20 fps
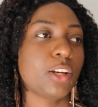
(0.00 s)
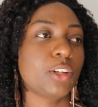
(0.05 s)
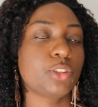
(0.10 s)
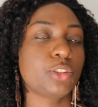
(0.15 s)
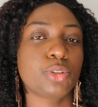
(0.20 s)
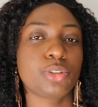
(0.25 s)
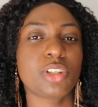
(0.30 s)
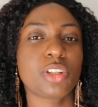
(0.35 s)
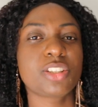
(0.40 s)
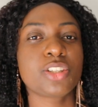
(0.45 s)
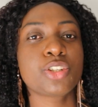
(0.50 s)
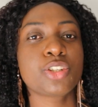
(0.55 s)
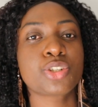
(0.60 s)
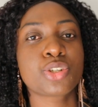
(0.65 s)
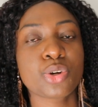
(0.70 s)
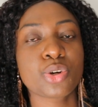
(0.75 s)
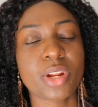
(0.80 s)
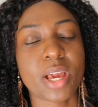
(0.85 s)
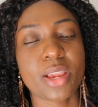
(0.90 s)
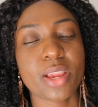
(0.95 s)
So it doesn't
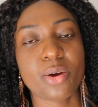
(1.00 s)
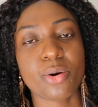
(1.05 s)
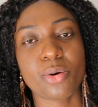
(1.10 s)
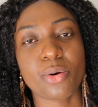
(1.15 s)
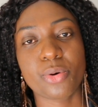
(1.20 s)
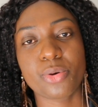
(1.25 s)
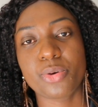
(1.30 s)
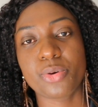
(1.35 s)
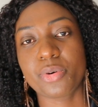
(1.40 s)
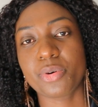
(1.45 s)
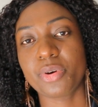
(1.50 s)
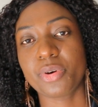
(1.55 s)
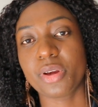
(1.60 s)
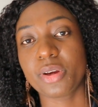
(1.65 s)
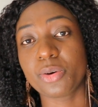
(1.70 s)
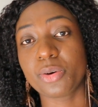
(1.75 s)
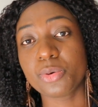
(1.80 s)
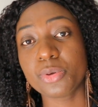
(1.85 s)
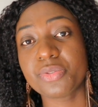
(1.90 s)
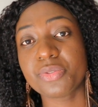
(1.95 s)
show that you're a
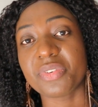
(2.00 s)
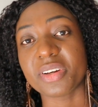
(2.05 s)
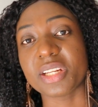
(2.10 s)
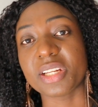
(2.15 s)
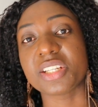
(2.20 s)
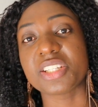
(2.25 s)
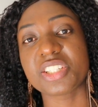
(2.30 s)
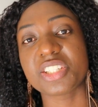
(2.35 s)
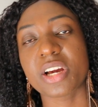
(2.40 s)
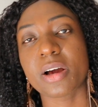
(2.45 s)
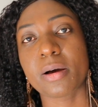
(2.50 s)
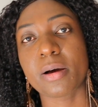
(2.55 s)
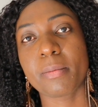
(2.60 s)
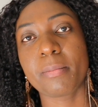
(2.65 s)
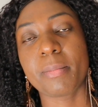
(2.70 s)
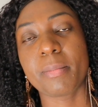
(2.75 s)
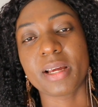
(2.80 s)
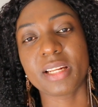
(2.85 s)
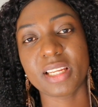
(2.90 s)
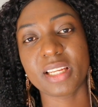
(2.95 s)
good financial
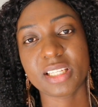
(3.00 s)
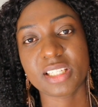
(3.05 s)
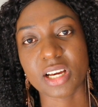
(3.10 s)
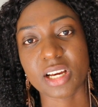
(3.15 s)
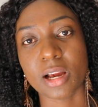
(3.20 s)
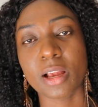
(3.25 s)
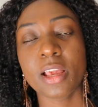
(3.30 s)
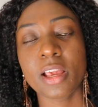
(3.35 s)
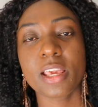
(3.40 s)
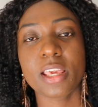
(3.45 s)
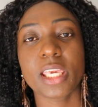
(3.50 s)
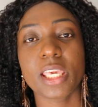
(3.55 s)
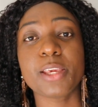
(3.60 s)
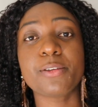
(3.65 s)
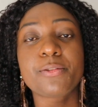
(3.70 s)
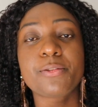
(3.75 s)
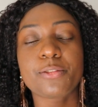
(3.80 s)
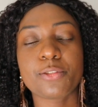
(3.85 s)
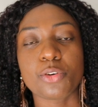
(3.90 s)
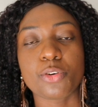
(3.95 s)
manager
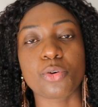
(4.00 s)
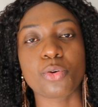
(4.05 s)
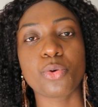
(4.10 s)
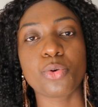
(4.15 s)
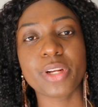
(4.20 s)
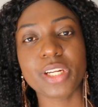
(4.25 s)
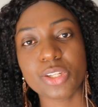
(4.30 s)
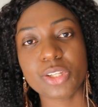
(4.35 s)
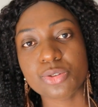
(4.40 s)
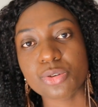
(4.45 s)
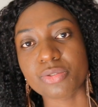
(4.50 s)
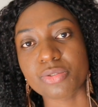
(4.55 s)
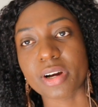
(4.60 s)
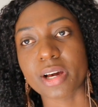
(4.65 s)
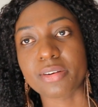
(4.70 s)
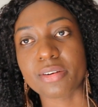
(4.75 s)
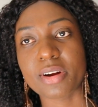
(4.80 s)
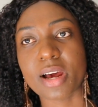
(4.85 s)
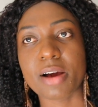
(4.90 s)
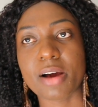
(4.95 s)
if you're going into
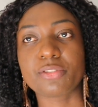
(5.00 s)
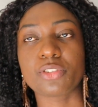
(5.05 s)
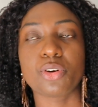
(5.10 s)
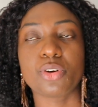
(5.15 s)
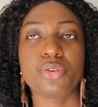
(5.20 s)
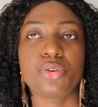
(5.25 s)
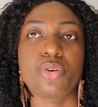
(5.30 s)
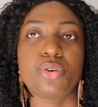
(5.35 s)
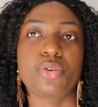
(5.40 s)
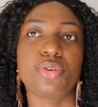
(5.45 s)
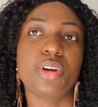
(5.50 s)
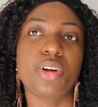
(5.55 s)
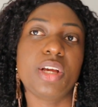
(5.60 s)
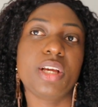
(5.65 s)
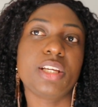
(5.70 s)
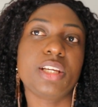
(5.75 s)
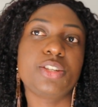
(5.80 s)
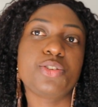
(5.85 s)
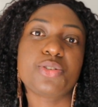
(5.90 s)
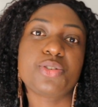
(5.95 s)
overdraft or you're
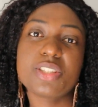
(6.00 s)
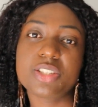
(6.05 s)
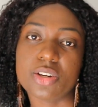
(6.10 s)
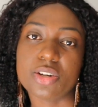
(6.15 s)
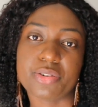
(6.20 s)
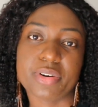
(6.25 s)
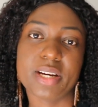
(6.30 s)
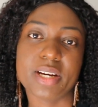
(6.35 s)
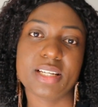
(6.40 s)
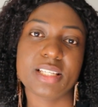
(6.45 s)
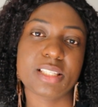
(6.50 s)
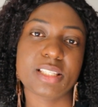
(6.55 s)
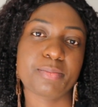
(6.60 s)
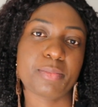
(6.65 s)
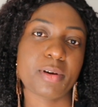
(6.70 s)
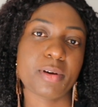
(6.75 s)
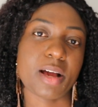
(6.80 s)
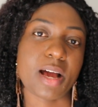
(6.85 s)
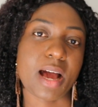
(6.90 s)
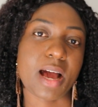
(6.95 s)
using your credit
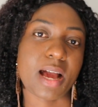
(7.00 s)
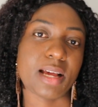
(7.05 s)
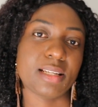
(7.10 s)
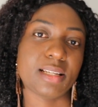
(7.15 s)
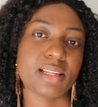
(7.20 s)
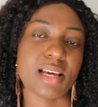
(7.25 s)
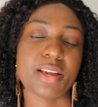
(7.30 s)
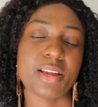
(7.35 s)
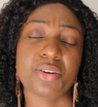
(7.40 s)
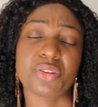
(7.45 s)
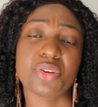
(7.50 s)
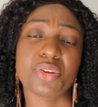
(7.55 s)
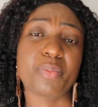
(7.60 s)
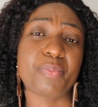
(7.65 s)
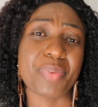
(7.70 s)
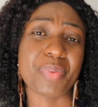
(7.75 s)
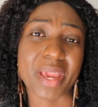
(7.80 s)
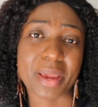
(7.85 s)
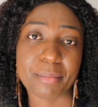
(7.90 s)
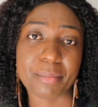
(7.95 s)
card and you're
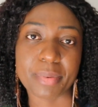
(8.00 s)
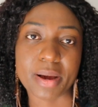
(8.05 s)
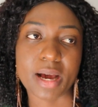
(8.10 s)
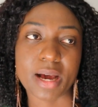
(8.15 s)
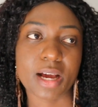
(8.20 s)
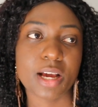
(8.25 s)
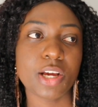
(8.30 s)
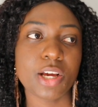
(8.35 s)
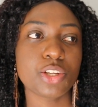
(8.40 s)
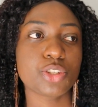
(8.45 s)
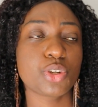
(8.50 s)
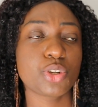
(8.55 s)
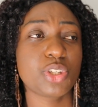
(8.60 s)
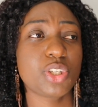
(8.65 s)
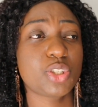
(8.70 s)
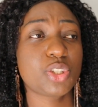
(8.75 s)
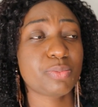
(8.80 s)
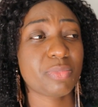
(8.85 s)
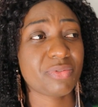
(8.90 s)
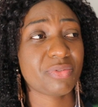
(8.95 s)
not paying back. So you
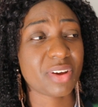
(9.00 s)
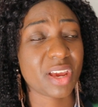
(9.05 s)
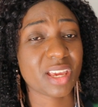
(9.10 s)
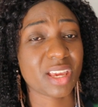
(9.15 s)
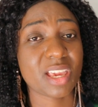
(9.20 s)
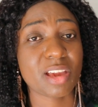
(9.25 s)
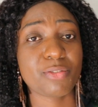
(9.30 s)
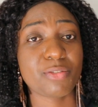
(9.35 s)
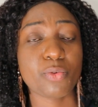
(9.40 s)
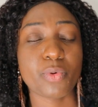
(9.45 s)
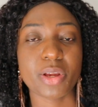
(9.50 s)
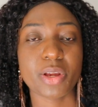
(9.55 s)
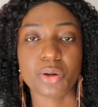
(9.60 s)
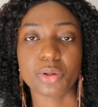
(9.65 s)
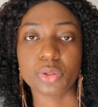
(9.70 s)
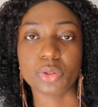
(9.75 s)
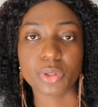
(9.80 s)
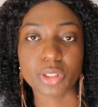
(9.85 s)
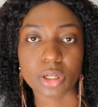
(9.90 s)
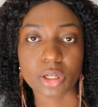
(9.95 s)
need to be very careful when
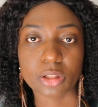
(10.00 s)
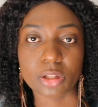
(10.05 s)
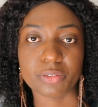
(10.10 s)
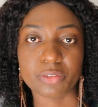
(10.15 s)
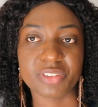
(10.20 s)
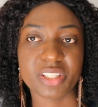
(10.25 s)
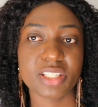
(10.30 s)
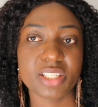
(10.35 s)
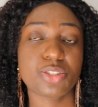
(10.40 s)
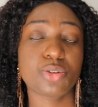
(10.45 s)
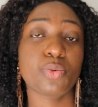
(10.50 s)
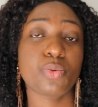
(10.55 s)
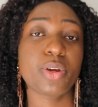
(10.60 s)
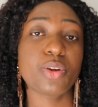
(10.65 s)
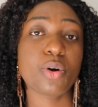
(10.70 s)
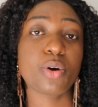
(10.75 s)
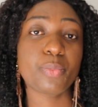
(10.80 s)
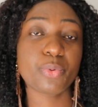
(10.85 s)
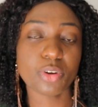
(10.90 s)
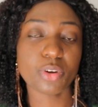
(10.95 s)
you're doing all of this. So when
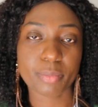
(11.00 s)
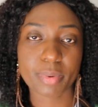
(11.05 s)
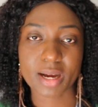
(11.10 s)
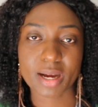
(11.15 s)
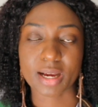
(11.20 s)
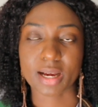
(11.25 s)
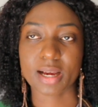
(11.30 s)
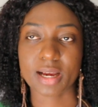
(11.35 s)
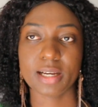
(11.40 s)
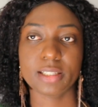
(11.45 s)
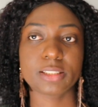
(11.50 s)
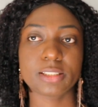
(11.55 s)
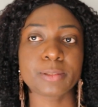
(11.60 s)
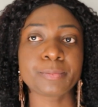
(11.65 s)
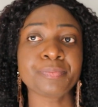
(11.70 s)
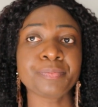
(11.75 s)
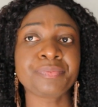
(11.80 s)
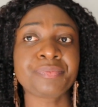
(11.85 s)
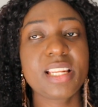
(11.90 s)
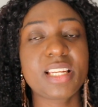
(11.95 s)
you open your bank account,
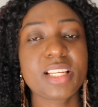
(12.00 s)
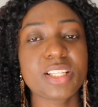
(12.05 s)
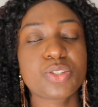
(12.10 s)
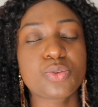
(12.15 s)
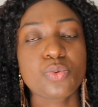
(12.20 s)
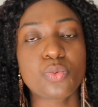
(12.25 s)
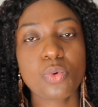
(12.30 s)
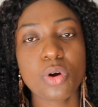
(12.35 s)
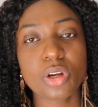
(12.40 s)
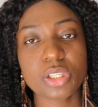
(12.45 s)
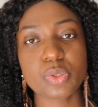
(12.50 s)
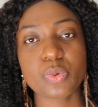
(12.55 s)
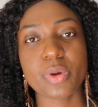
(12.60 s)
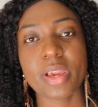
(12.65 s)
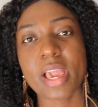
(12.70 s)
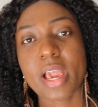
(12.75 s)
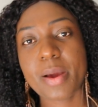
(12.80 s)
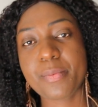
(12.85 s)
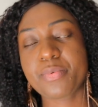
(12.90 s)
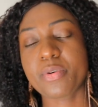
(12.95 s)
it is what will
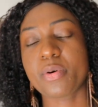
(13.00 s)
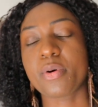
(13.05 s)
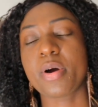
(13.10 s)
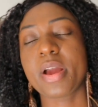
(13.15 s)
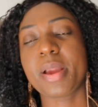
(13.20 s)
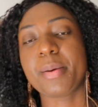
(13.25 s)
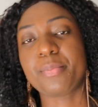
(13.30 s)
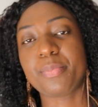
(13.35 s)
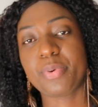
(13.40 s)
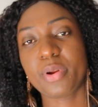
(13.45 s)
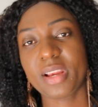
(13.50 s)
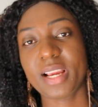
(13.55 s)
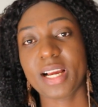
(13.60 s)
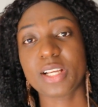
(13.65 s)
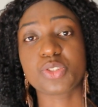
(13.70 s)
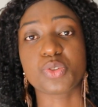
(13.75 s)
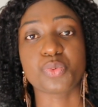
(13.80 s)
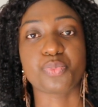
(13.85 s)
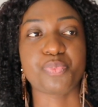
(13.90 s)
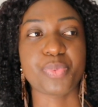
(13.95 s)
help your
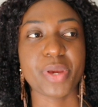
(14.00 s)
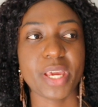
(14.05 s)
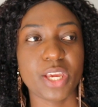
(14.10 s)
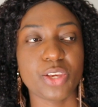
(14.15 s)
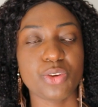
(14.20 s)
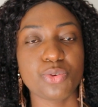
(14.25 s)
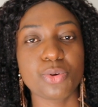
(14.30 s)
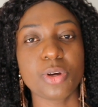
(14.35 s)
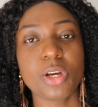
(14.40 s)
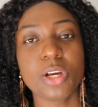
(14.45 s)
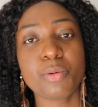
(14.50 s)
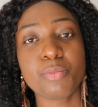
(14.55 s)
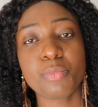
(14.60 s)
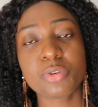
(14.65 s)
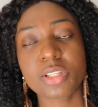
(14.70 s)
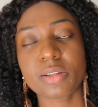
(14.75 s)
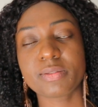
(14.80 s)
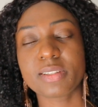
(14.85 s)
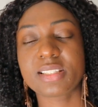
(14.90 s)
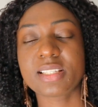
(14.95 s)
employer to pay you.
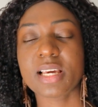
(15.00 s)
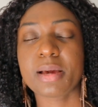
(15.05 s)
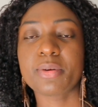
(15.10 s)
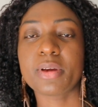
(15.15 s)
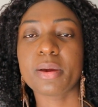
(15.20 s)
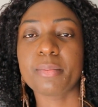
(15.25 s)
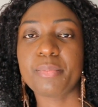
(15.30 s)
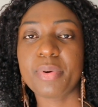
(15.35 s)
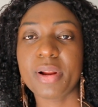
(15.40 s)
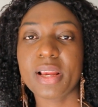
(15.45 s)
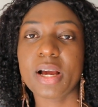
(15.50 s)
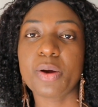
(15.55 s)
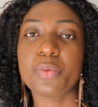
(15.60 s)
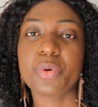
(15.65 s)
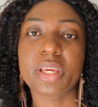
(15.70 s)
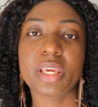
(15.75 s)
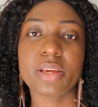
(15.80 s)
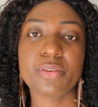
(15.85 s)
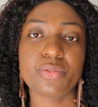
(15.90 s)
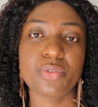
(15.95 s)
Most of the time your employer
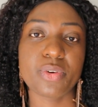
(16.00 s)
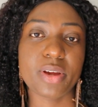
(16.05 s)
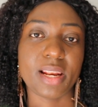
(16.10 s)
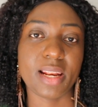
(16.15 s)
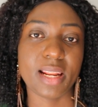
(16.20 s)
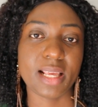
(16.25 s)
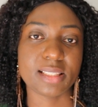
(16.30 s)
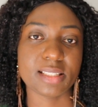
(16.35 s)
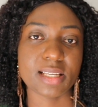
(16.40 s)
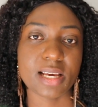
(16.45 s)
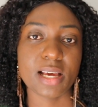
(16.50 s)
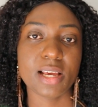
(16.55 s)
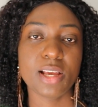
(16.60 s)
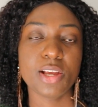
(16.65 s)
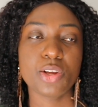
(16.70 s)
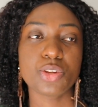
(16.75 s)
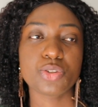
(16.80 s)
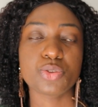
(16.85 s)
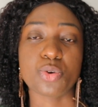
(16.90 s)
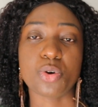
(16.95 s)
will give you a letter
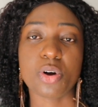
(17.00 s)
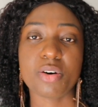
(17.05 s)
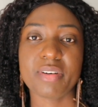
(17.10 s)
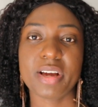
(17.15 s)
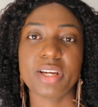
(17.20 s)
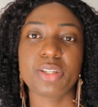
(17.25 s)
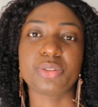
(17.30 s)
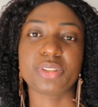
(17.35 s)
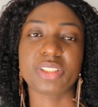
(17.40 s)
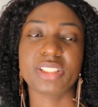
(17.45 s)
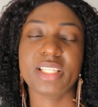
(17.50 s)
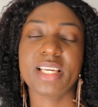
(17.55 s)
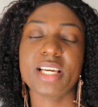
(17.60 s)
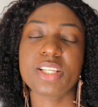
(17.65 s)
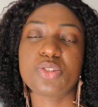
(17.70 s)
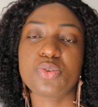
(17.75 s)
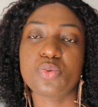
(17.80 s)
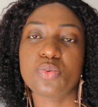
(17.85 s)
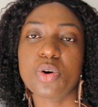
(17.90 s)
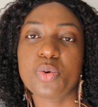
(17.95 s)
to cover you, to say
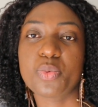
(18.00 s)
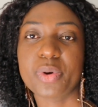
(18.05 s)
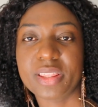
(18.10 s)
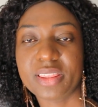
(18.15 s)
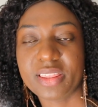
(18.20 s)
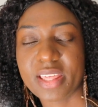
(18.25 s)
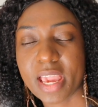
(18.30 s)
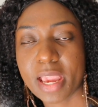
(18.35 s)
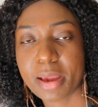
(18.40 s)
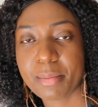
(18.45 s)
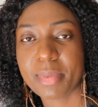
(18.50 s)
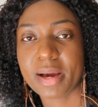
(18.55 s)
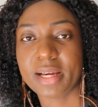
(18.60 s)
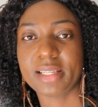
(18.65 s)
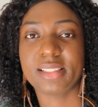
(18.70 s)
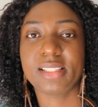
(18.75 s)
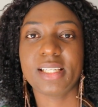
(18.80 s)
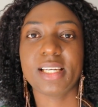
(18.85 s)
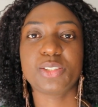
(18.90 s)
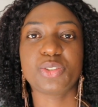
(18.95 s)
yes, you work with them
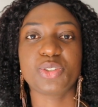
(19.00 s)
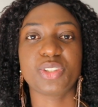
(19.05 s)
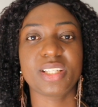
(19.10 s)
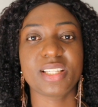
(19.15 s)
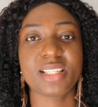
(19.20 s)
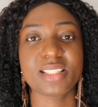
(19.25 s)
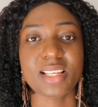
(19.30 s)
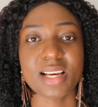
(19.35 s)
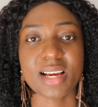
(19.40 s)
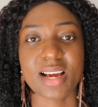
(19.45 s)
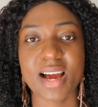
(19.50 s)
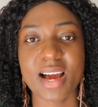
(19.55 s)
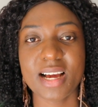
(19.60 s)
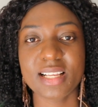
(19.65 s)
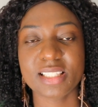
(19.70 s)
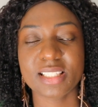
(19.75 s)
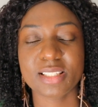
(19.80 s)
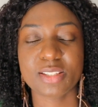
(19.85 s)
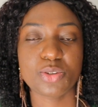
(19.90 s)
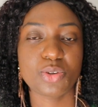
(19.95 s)
and yes, you're in this
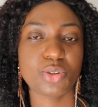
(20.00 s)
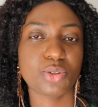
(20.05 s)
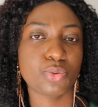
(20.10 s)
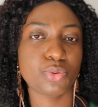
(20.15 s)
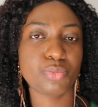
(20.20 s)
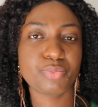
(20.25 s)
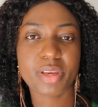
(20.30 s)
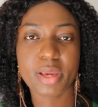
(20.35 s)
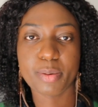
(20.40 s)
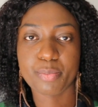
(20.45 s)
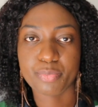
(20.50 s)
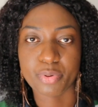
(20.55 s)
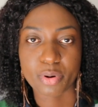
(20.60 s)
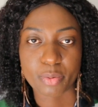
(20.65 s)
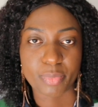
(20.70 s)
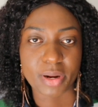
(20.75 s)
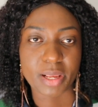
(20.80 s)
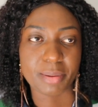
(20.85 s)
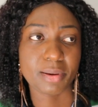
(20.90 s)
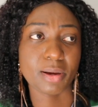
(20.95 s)
account, so it won't be a
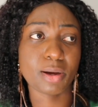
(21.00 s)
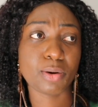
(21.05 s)
problem.